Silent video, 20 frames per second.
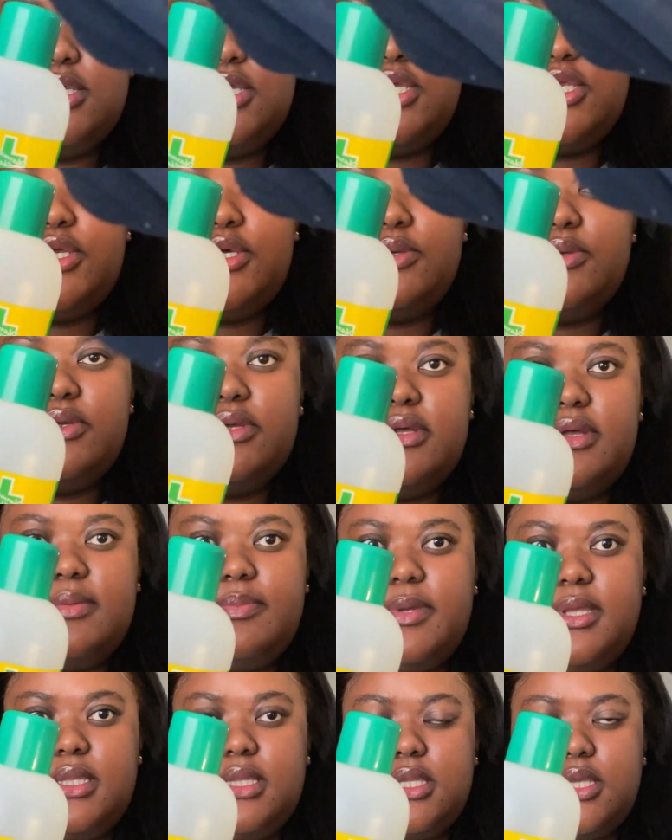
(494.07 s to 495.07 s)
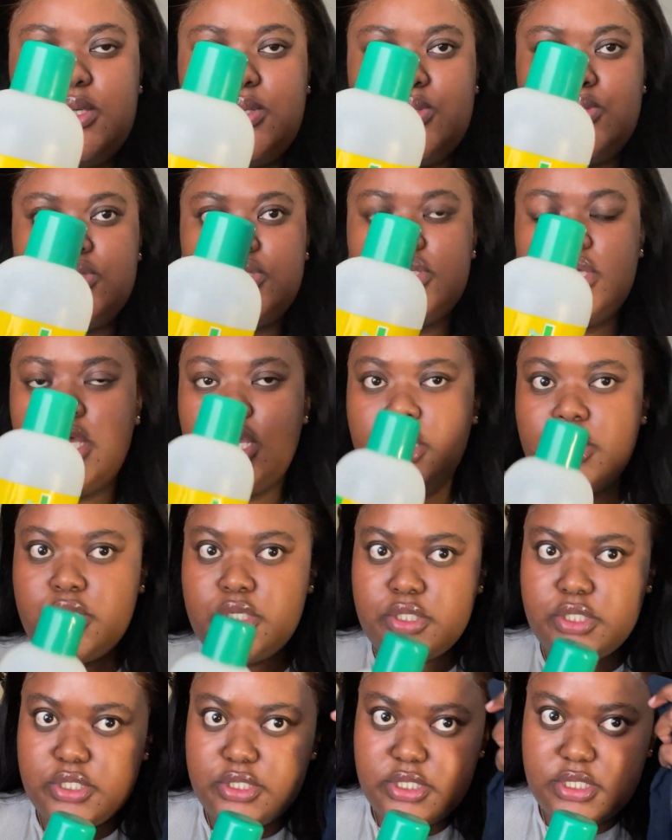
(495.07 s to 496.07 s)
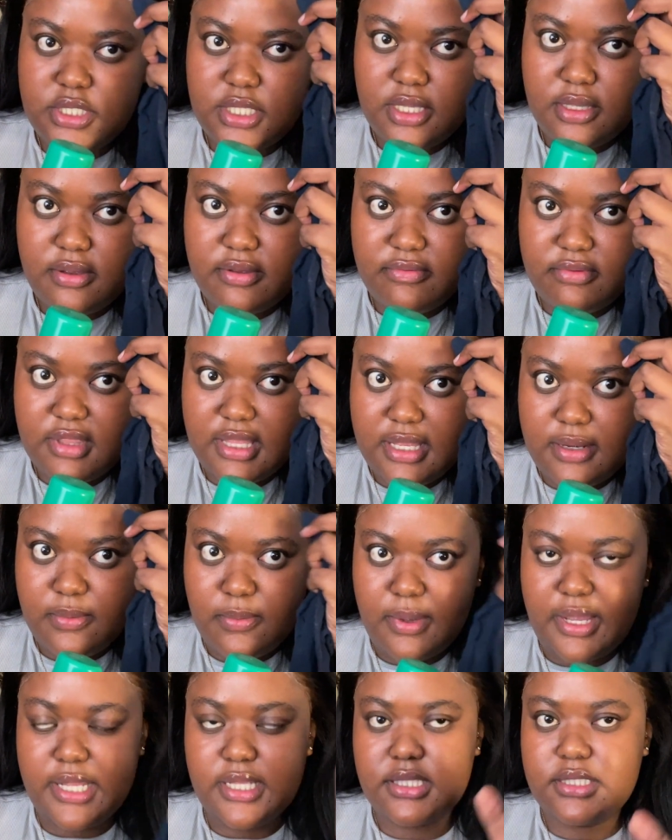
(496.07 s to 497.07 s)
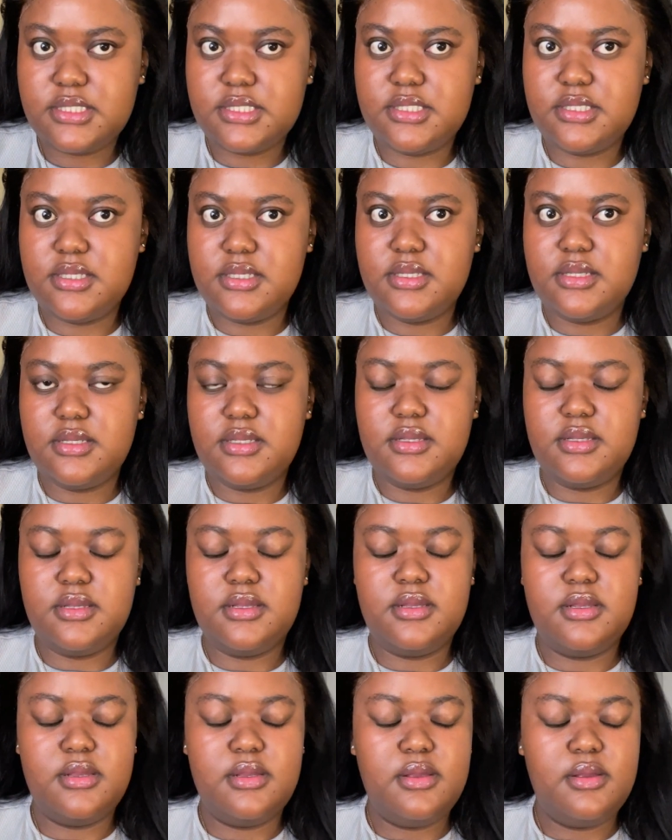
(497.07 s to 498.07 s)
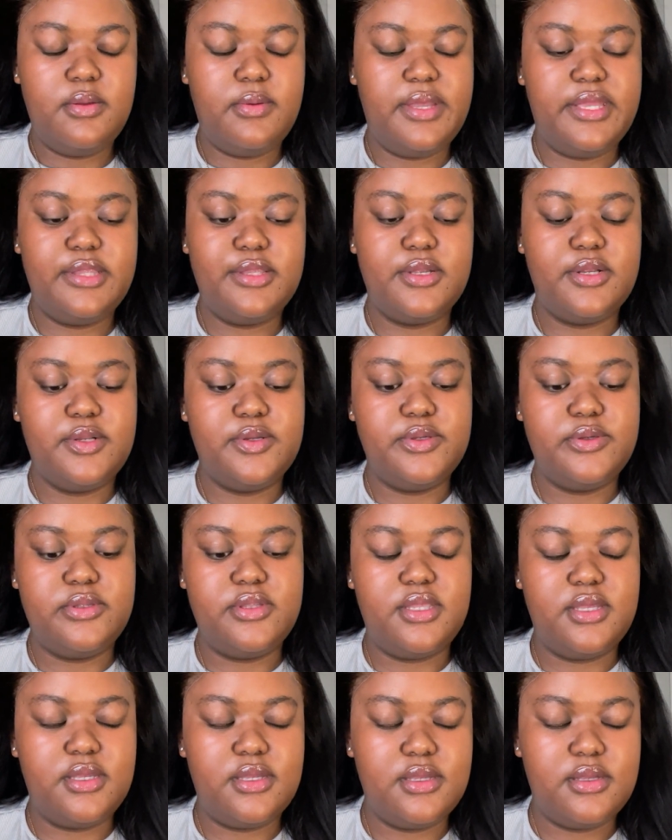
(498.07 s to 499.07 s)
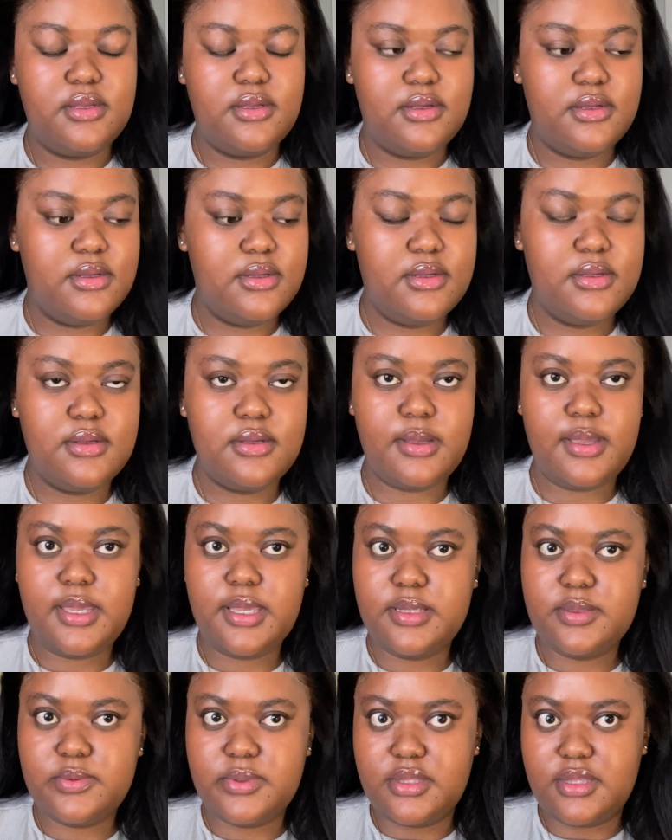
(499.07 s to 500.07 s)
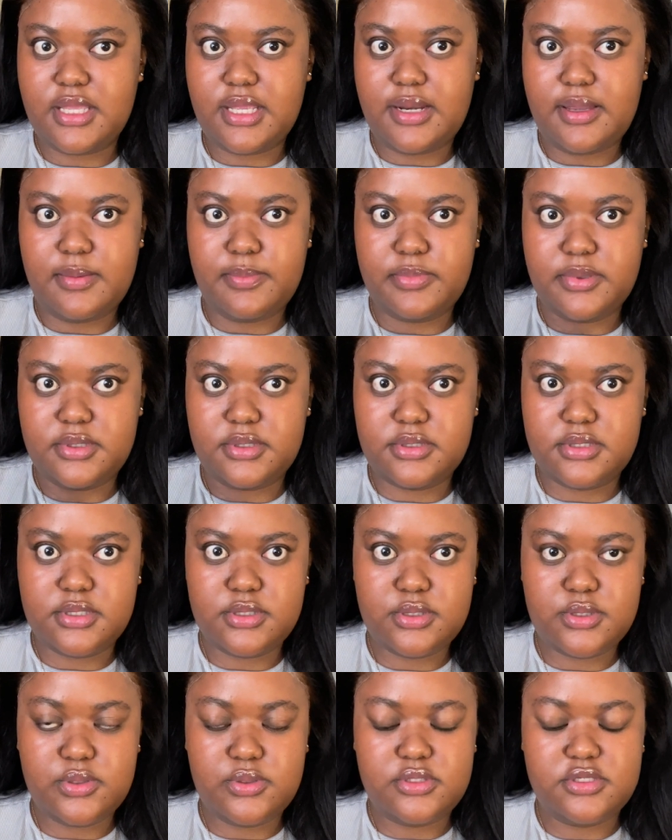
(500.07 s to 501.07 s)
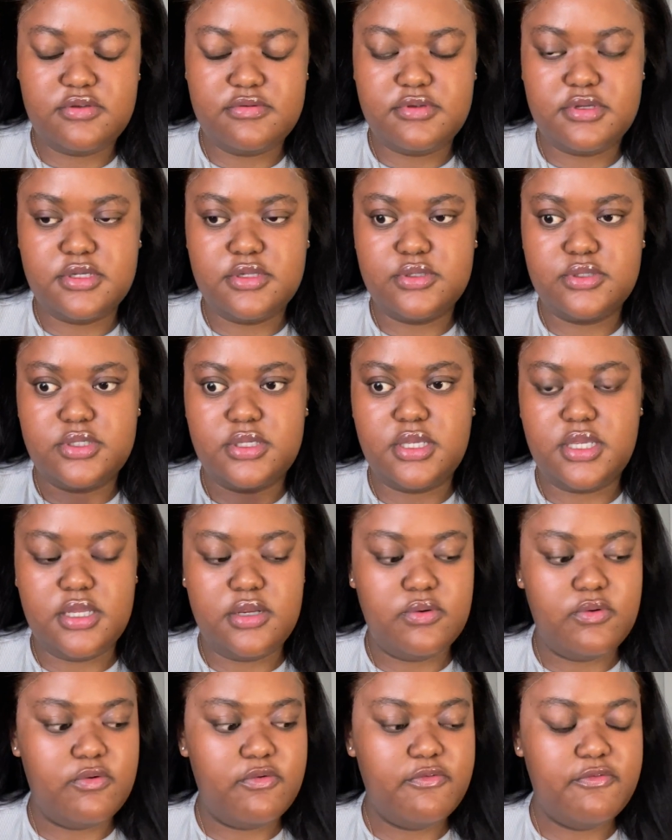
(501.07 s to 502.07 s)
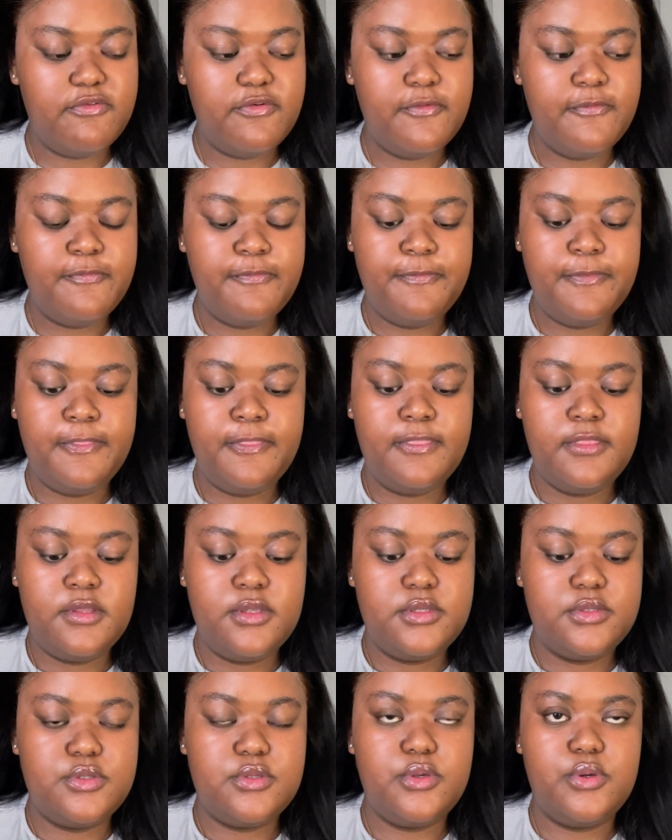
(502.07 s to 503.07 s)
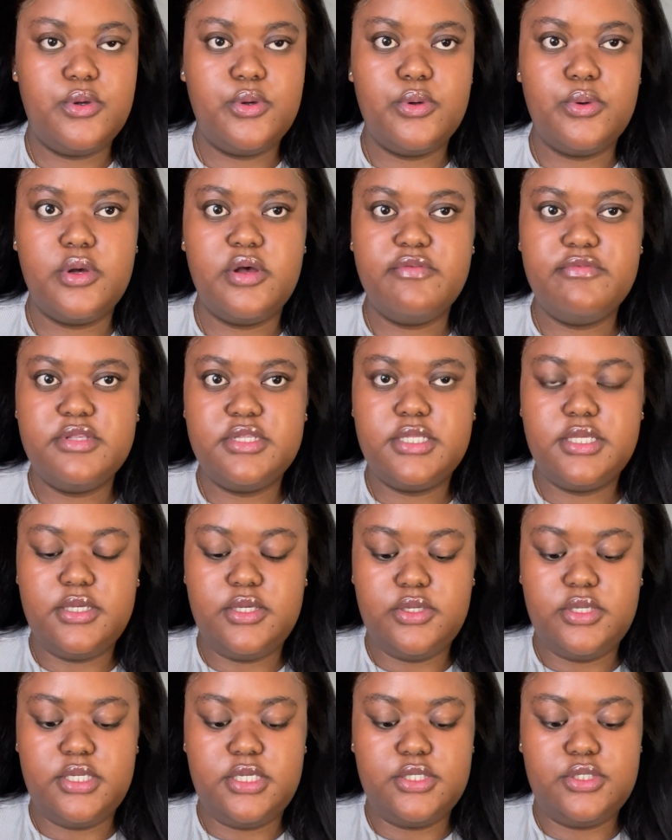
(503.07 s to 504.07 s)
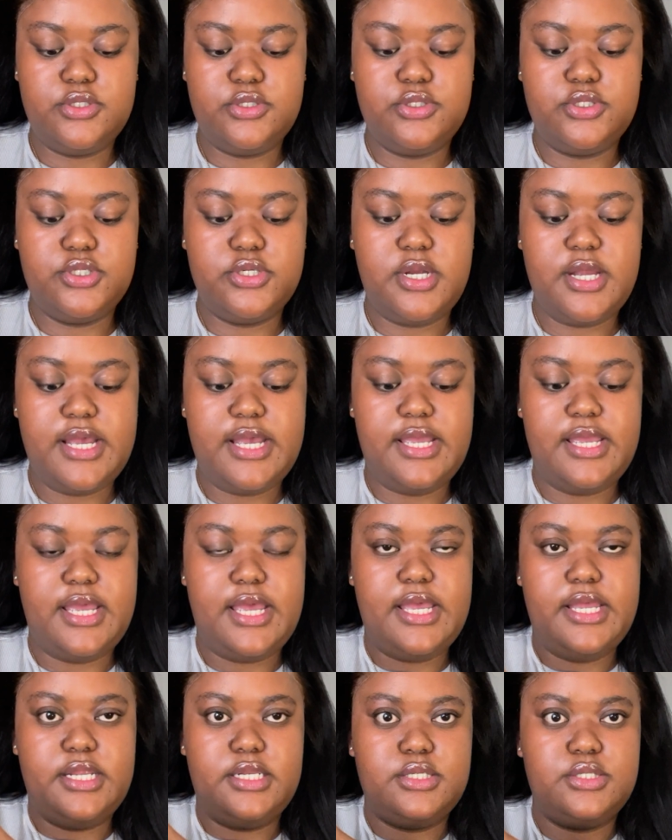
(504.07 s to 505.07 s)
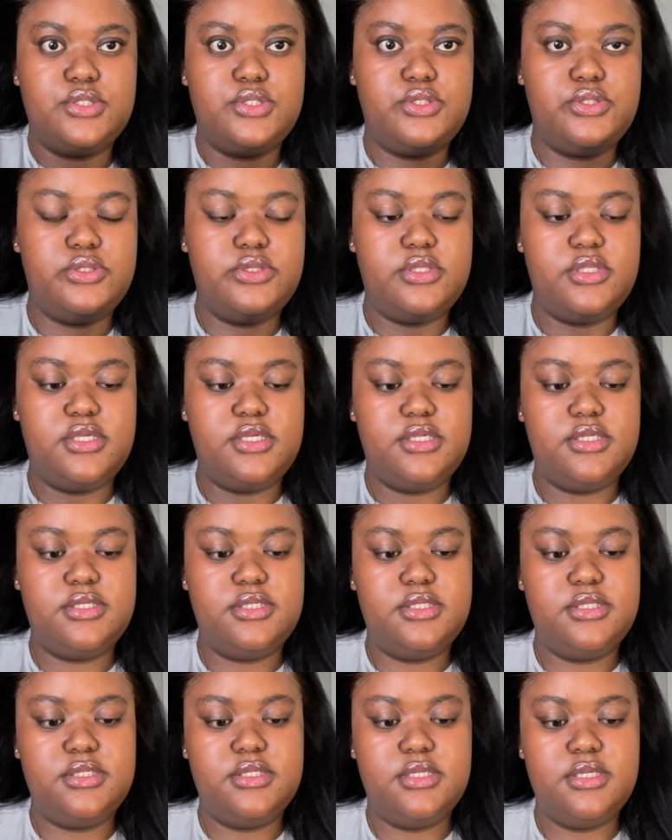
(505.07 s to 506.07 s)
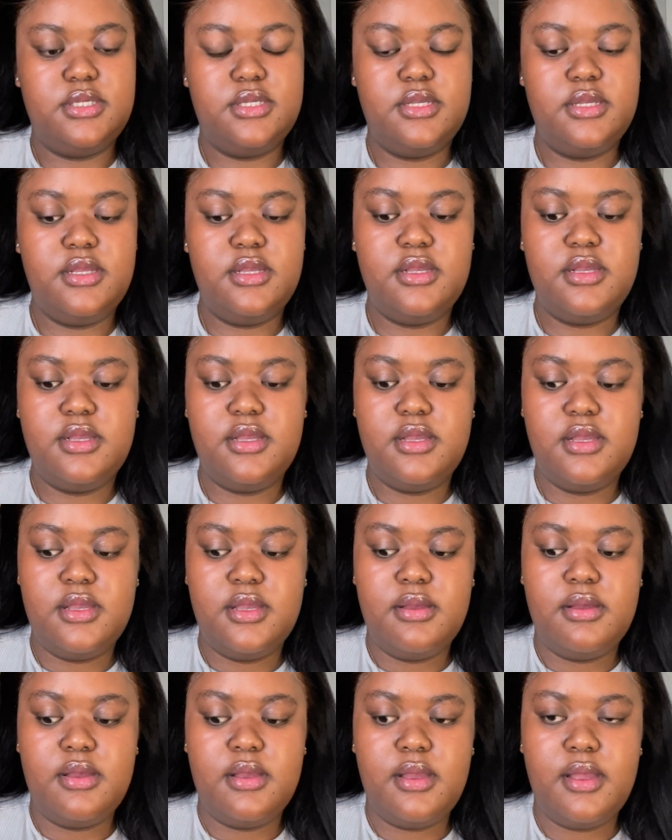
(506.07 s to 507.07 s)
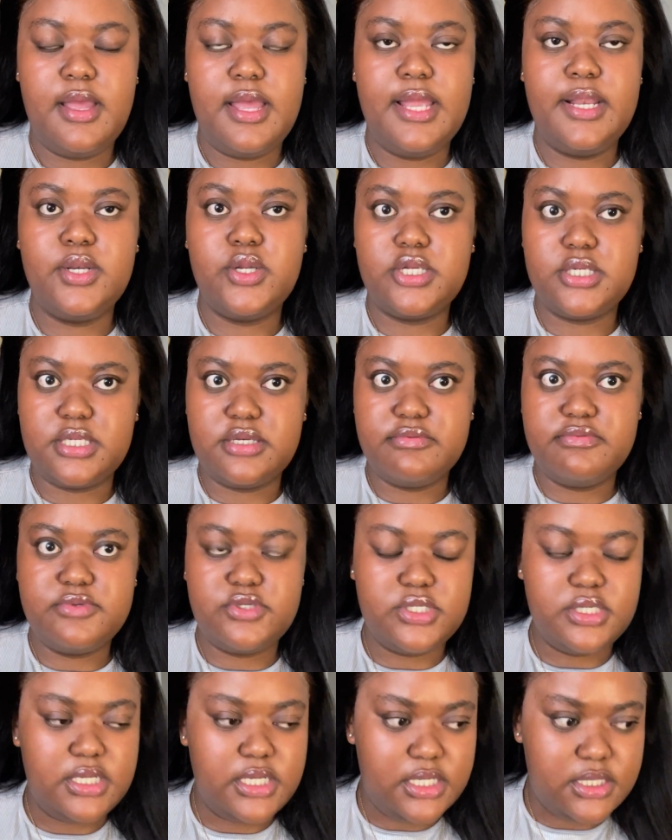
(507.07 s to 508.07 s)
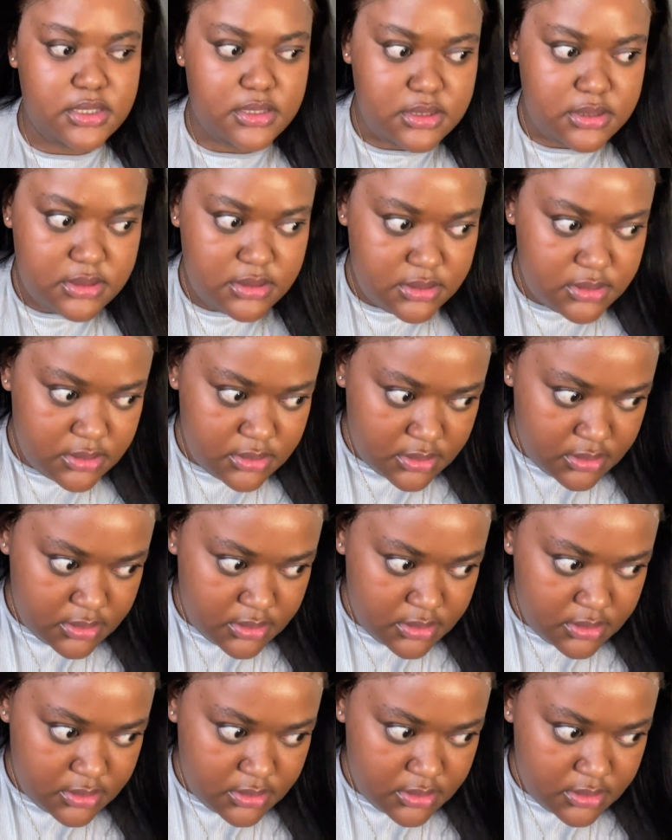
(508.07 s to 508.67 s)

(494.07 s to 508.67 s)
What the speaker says: you know, a penteos, just to take off that white glue there. I hate when that happens. It's so difficult to get off. So obviously you need to try and do this and not lift your lace.